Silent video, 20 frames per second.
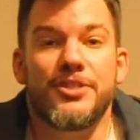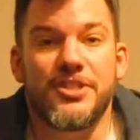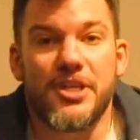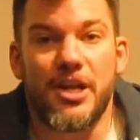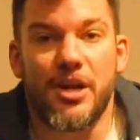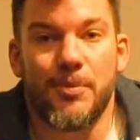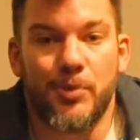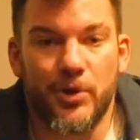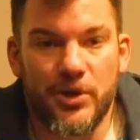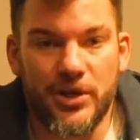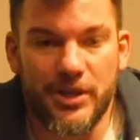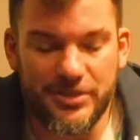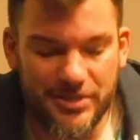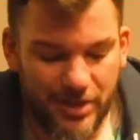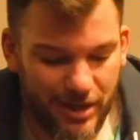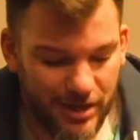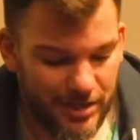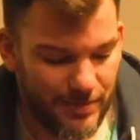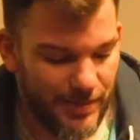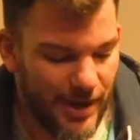setup we're going to
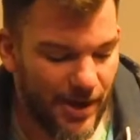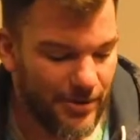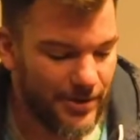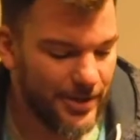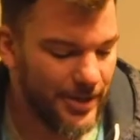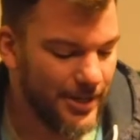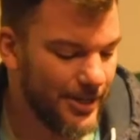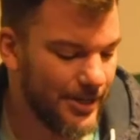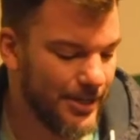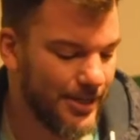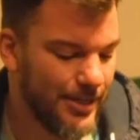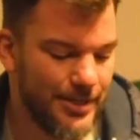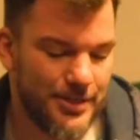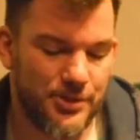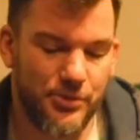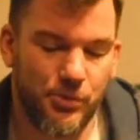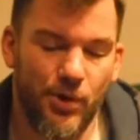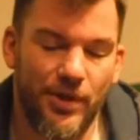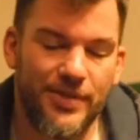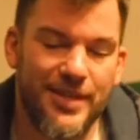talk about
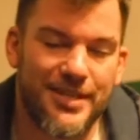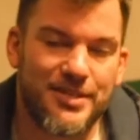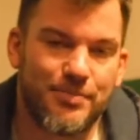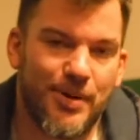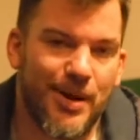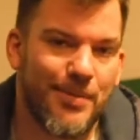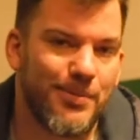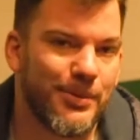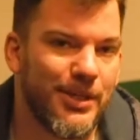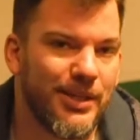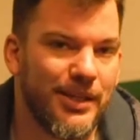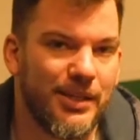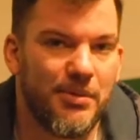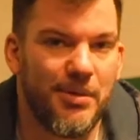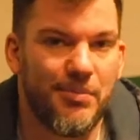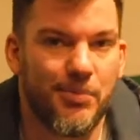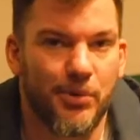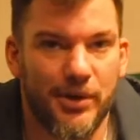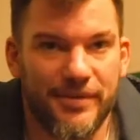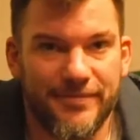is one that's probably a little
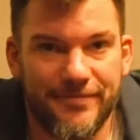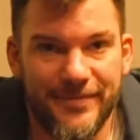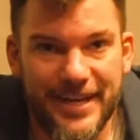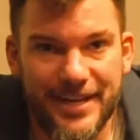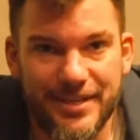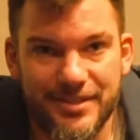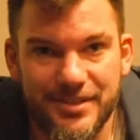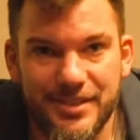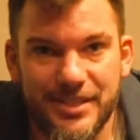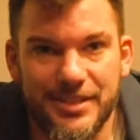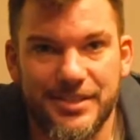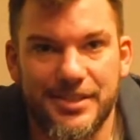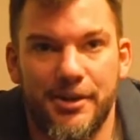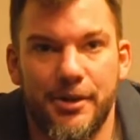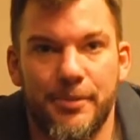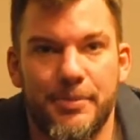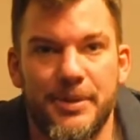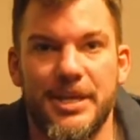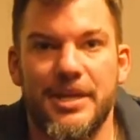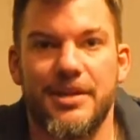bit more advanced. It's going
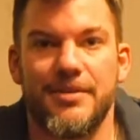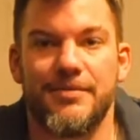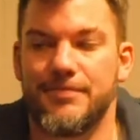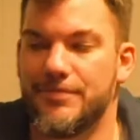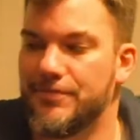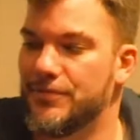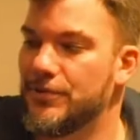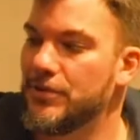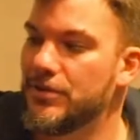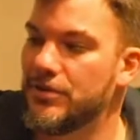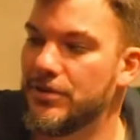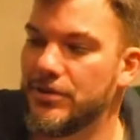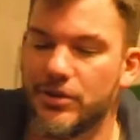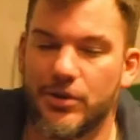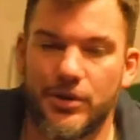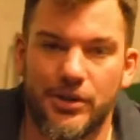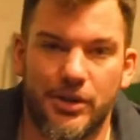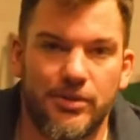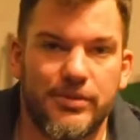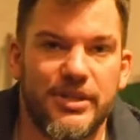to be for
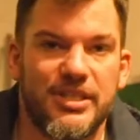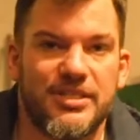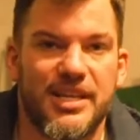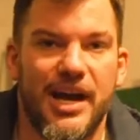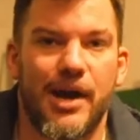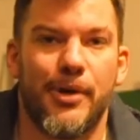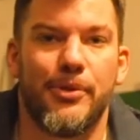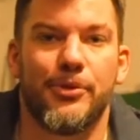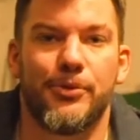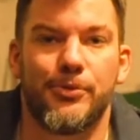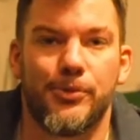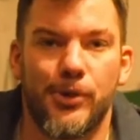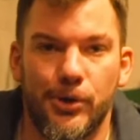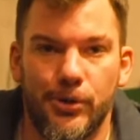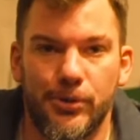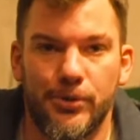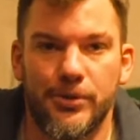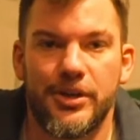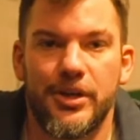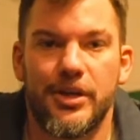a little bit down the
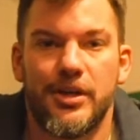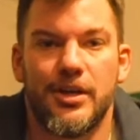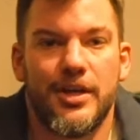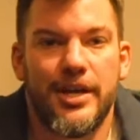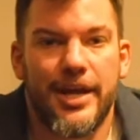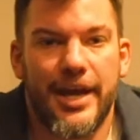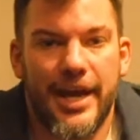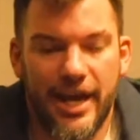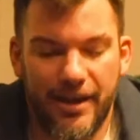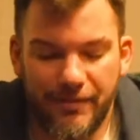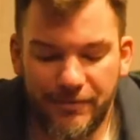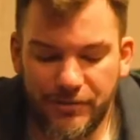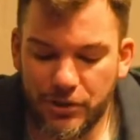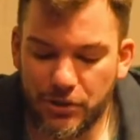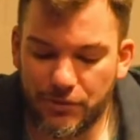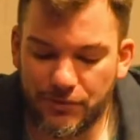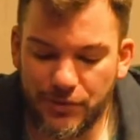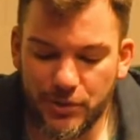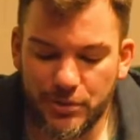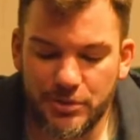road, after
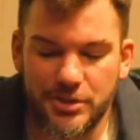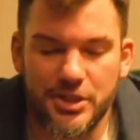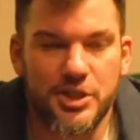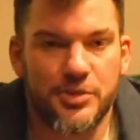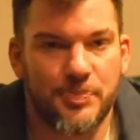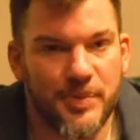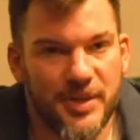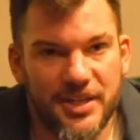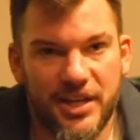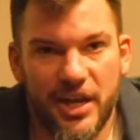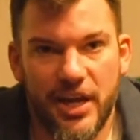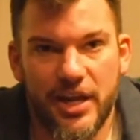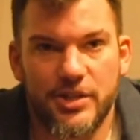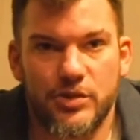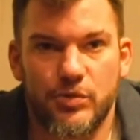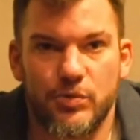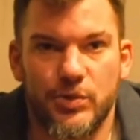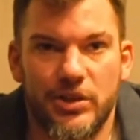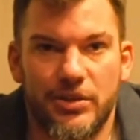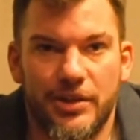you've used a spin
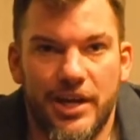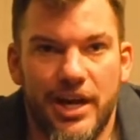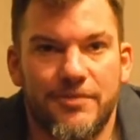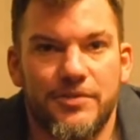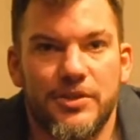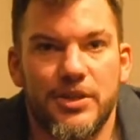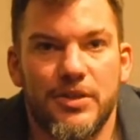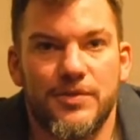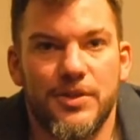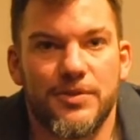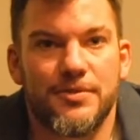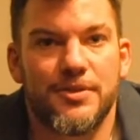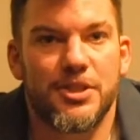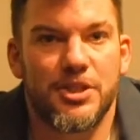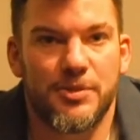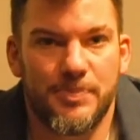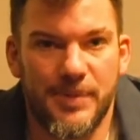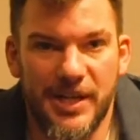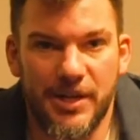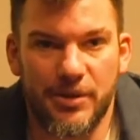cast reel, after you've used a
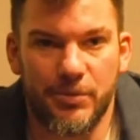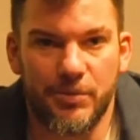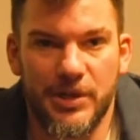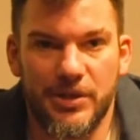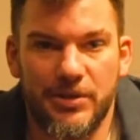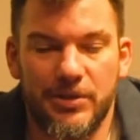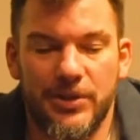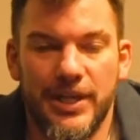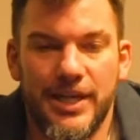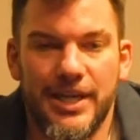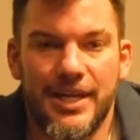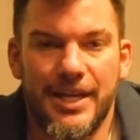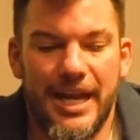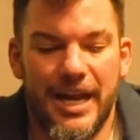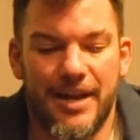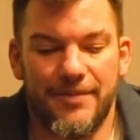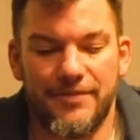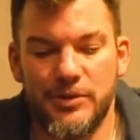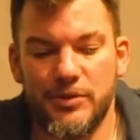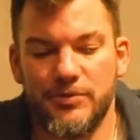spinning reel,
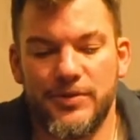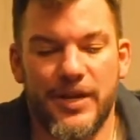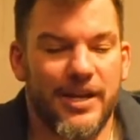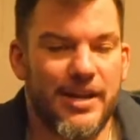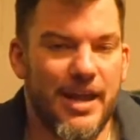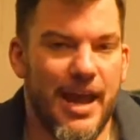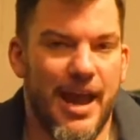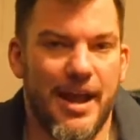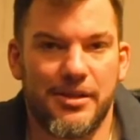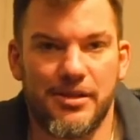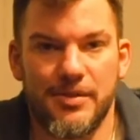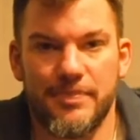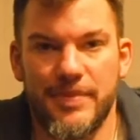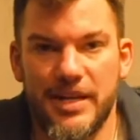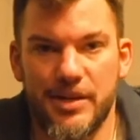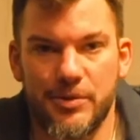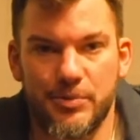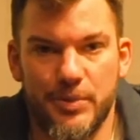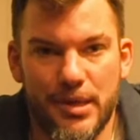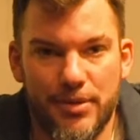after you've gotten
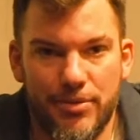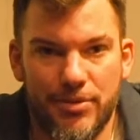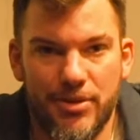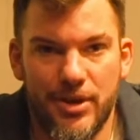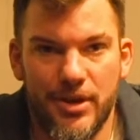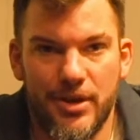acclimated with